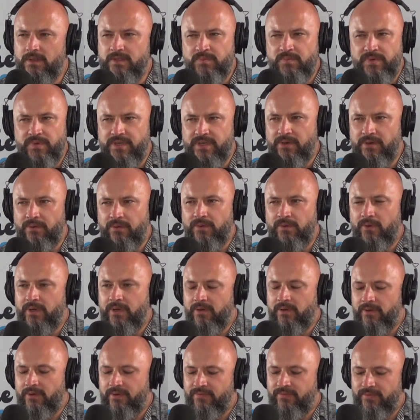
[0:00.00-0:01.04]
cool though, eh?
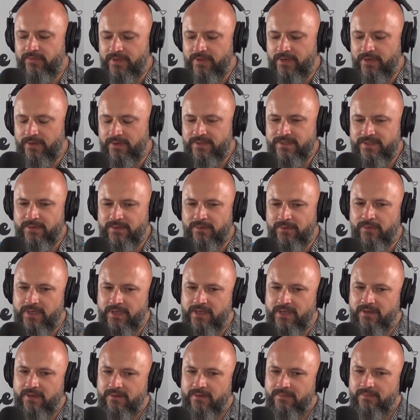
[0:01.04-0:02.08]
Like you know, it's not like
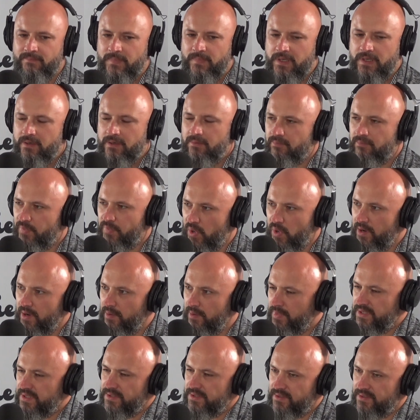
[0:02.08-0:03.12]
you you didn't buy a
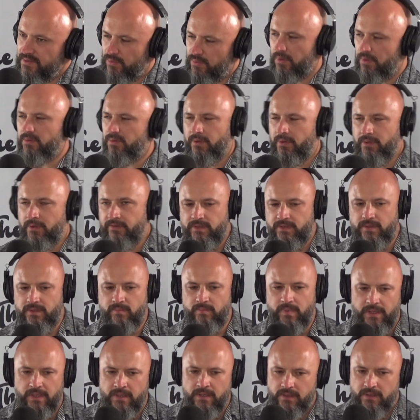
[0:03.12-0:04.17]
business. Well, I don't know if you did, but
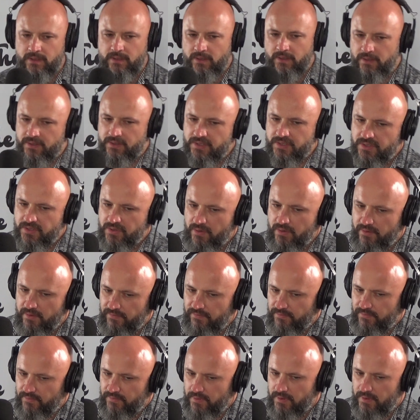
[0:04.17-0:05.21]
you know, you just no. kind of
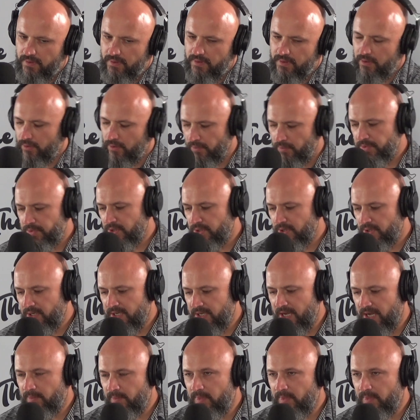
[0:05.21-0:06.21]
an opportunity. Oh, I did buy.